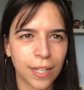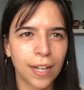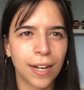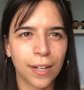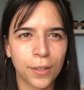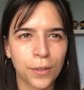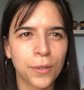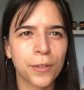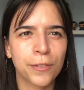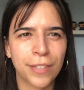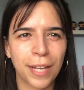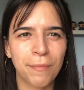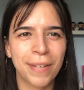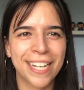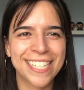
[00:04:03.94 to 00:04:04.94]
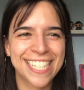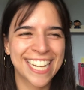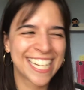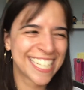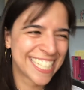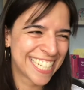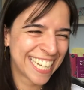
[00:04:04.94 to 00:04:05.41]
I don't know if that makes
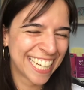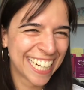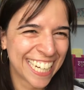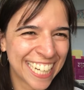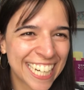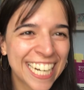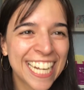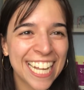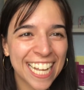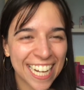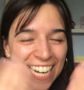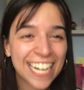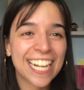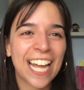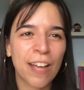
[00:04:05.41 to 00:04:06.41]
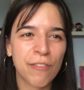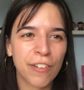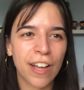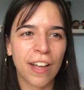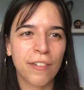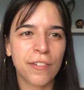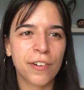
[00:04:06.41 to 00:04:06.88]
sense. And I have
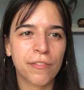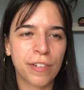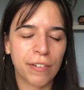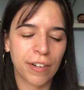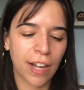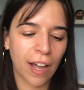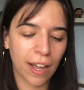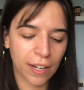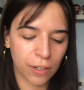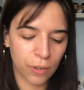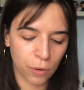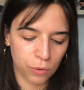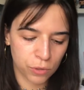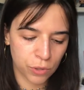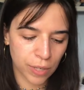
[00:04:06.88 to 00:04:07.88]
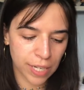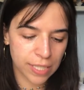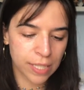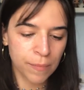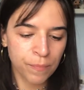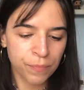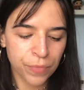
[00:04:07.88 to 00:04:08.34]
very high
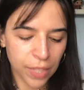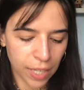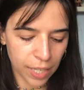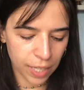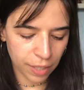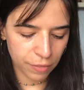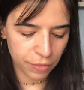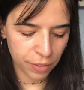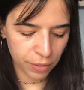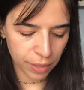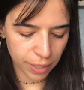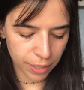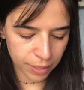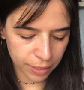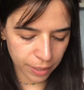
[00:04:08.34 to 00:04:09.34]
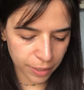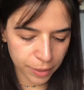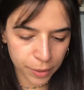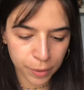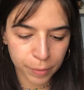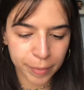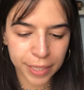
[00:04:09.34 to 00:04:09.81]
contrast, and I feel like there are
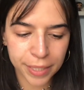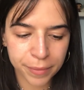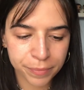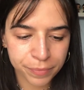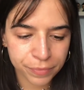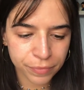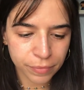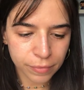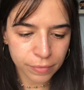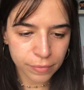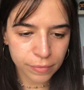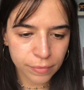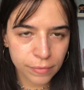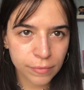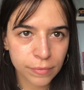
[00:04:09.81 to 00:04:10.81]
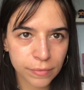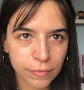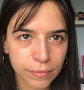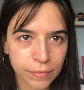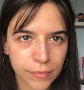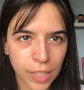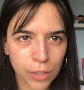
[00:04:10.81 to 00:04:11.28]
not many
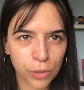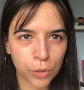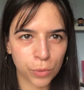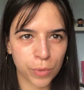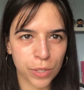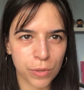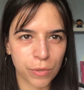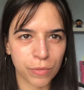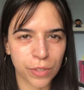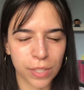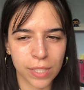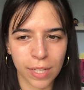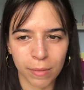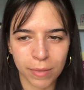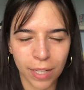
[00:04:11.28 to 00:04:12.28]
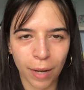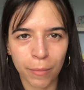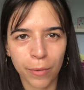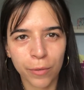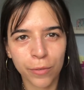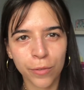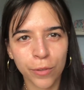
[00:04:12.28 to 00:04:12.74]
YouTubers with the same type
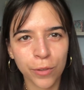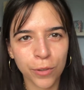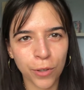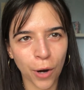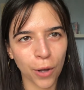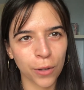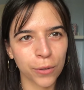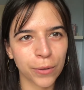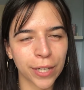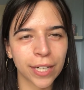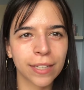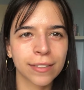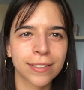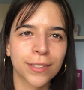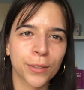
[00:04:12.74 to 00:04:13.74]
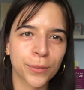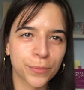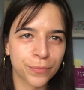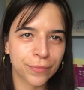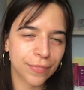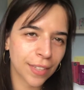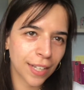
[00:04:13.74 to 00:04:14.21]
of coloring, so
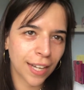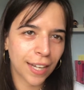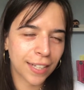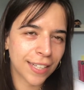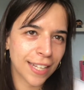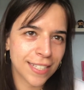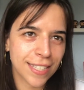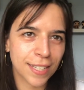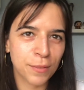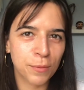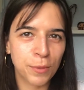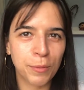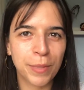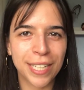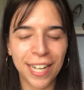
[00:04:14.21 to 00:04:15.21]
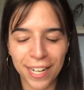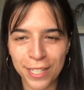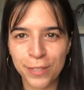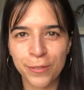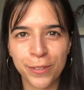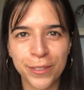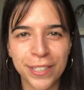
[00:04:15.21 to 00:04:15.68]
I guess that would be
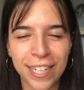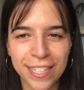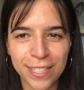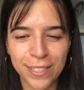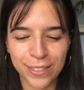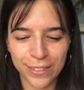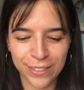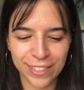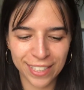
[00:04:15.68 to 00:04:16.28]
nice for you guys to